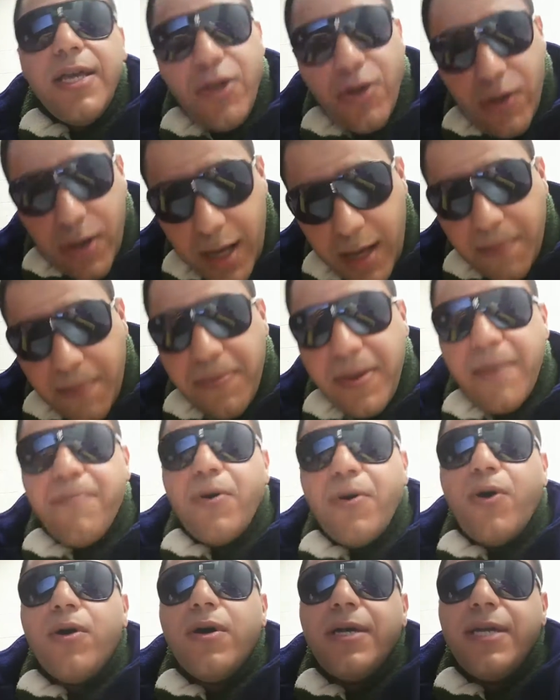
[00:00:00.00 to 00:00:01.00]
You help
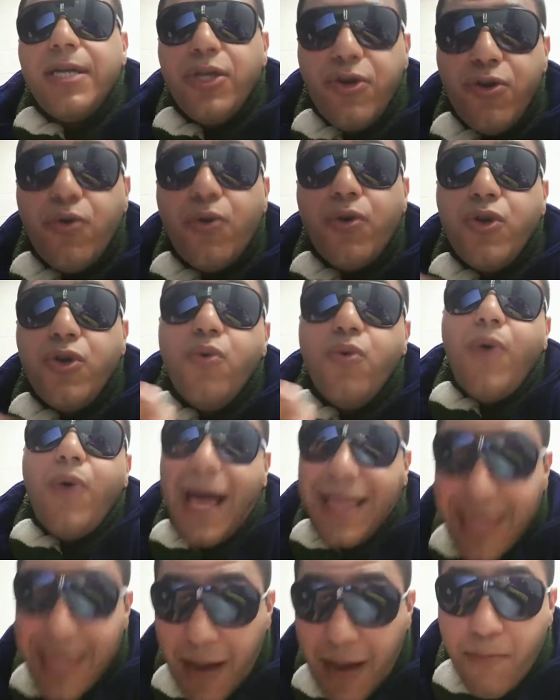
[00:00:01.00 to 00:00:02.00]
people. You
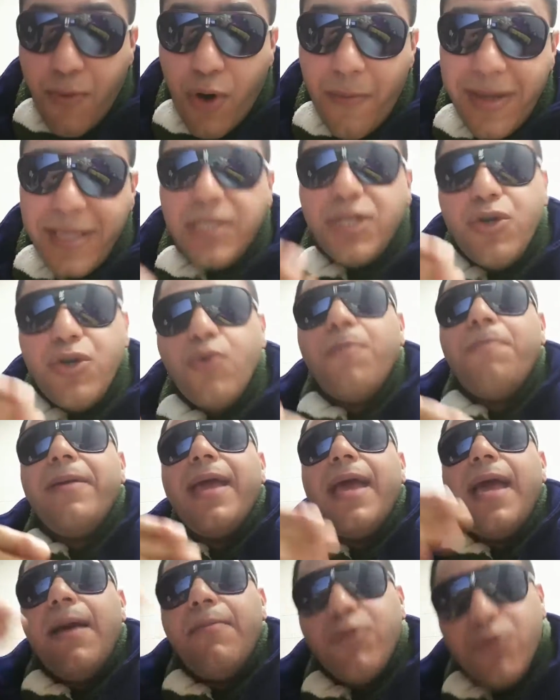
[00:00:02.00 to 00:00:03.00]
at that moment, you'll
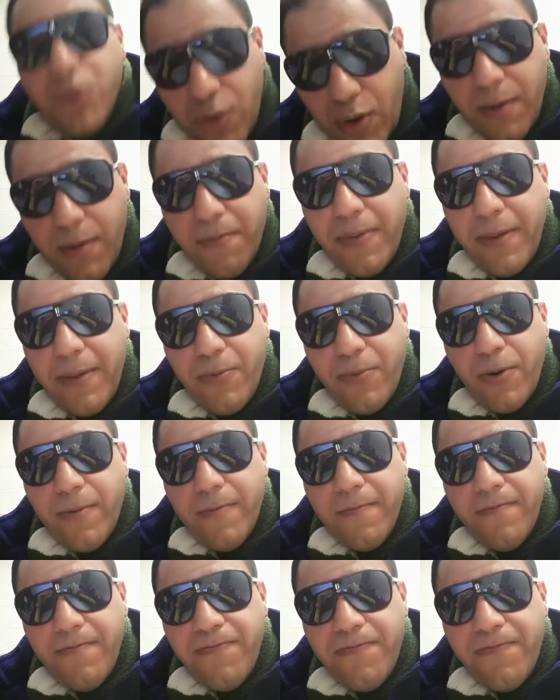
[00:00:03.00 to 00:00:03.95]
be able to help people.